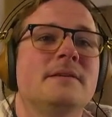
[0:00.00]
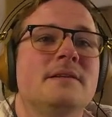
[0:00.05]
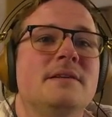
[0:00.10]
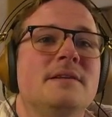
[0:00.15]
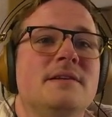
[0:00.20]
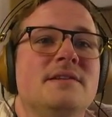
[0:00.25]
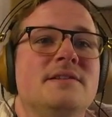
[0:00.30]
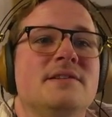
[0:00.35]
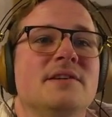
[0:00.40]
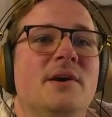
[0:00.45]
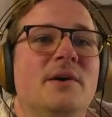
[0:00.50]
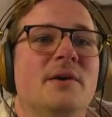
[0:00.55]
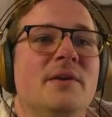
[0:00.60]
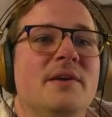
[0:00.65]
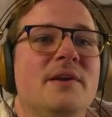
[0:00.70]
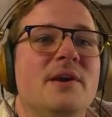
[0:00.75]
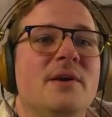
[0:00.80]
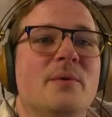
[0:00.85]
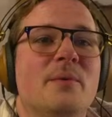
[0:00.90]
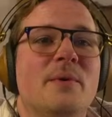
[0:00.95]
So
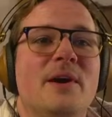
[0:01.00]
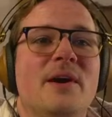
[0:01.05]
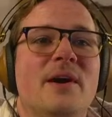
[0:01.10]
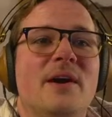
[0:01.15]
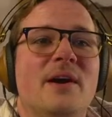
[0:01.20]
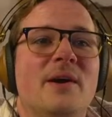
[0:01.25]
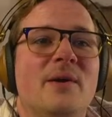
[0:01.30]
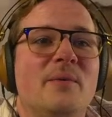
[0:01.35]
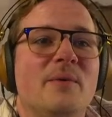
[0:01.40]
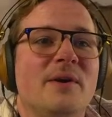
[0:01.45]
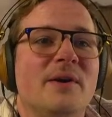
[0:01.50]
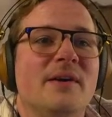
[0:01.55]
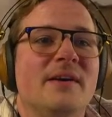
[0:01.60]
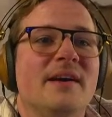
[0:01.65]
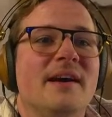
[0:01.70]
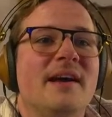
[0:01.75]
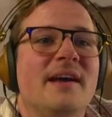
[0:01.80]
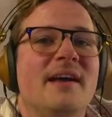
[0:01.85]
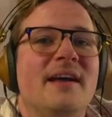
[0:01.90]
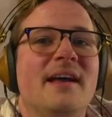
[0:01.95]
here we are, we're
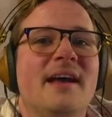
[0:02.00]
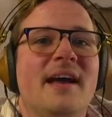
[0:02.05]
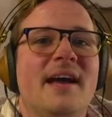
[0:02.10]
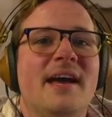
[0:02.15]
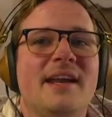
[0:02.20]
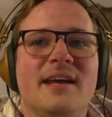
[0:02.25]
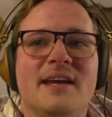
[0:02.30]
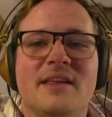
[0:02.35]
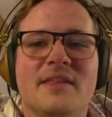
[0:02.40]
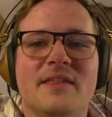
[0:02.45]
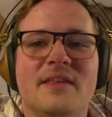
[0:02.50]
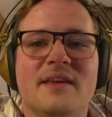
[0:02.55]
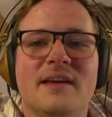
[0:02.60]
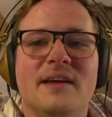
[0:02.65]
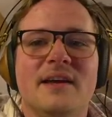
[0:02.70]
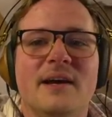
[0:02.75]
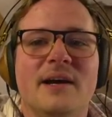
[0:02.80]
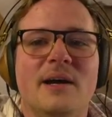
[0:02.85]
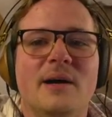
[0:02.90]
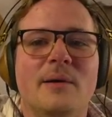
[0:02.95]
adding
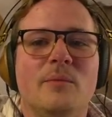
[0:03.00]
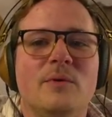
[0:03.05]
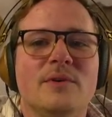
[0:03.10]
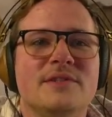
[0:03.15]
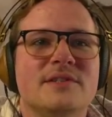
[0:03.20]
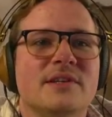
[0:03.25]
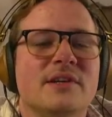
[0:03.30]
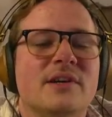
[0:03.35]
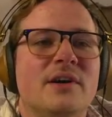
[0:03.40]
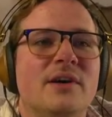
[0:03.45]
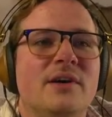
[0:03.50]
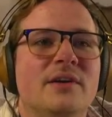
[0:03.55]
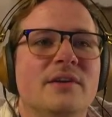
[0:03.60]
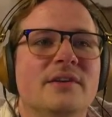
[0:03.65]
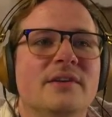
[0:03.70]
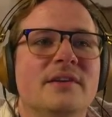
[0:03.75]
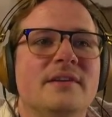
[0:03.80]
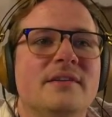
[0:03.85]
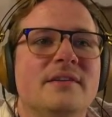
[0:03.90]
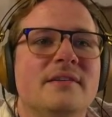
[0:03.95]
the, what's it
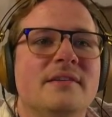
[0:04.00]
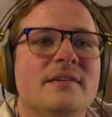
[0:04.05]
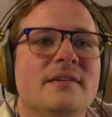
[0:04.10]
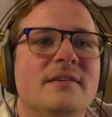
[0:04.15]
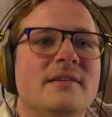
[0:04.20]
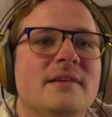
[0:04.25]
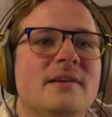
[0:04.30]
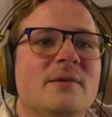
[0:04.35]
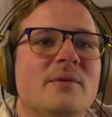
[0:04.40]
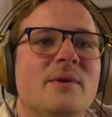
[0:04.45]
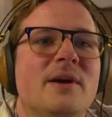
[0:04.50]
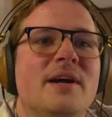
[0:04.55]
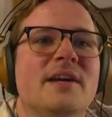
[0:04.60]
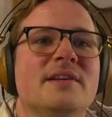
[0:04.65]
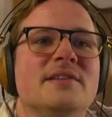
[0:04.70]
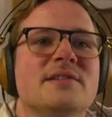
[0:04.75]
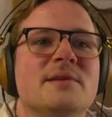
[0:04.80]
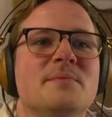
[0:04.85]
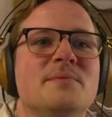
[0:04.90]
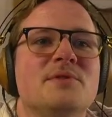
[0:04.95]
called? We're adding
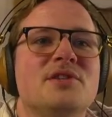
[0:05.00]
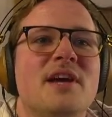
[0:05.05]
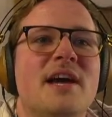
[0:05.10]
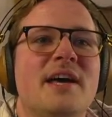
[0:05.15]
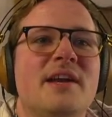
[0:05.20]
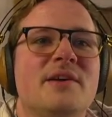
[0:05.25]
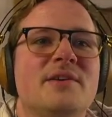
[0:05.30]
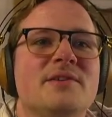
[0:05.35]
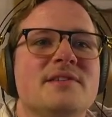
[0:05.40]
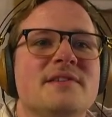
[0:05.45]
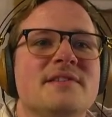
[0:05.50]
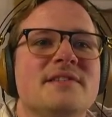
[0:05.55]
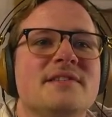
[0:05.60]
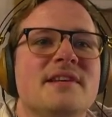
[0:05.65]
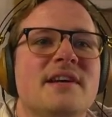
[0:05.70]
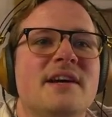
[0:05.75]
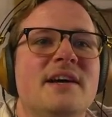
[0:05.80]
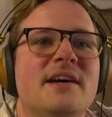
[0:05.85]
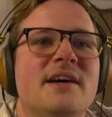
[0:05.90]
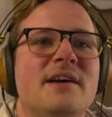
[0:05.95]
some shadows and
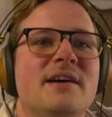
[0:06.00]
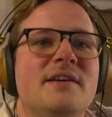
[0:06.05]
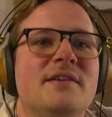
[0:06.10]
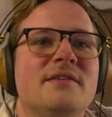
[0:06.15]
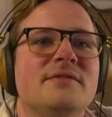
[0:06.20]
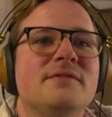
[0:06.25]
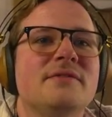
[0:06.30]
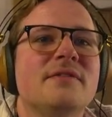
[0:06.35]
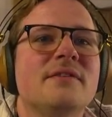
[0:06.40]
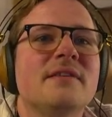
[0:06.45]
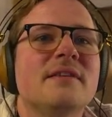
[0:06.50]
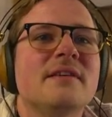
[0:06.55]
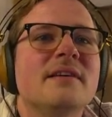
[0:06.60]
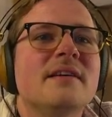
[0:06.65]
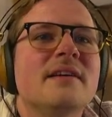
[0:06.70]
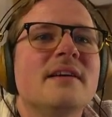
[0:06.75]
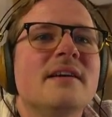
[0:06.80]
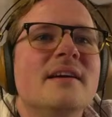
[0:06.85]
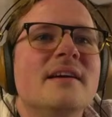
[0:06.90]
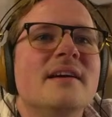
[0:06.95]
stuff.
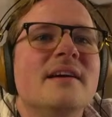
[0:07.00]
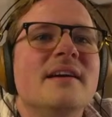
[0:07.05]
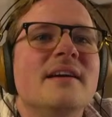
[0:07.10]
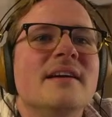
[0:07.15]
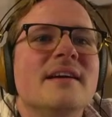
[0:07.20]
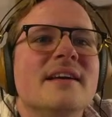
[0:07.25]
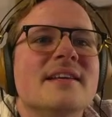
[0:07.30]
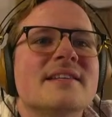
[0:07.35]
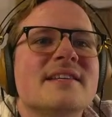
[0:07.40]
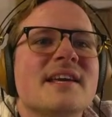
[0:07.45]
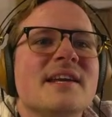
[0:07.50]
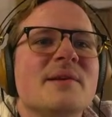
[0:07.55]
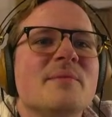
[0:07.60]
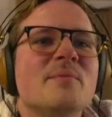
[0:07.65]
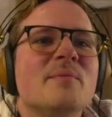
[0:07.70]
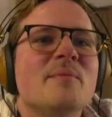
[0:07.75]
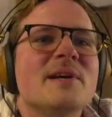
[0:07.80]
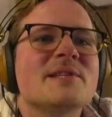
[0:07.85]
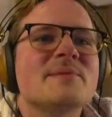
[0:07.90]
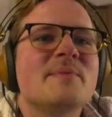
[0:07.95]
It's
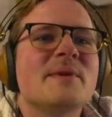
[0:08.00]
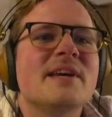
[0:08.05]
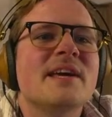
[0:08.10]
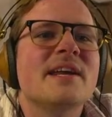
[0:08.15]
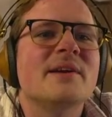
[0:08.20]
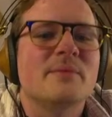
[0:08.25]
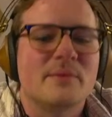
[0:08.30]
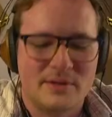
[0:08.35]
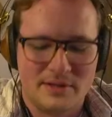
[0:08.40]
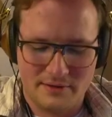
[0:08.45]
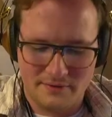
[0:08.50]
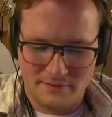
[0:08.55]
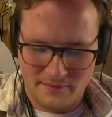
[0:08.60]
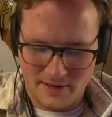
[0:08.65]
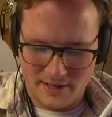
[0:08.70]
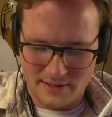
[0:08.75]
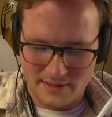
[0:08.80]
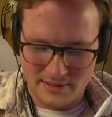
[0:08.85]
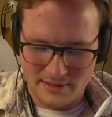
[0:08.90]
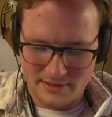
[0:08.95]
must be getting really
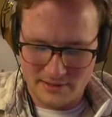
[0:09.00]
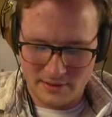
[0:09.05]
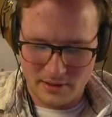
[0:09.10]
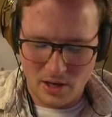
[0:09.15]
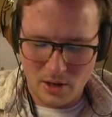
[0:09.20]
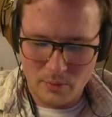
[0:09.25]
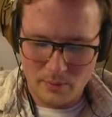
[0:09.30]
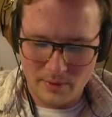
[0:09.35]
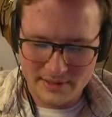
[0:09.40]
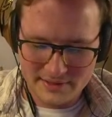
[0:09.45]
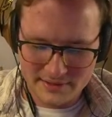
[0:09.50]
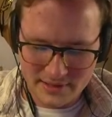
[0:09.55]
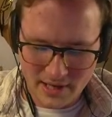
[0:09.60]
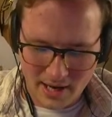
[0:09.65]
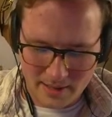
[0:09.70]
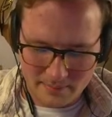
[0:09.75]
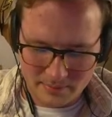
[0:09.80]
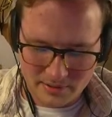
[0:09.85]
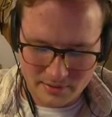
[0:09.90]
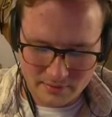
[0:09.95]
fine detail. Oh, it
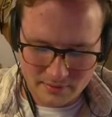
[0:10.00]
stopped.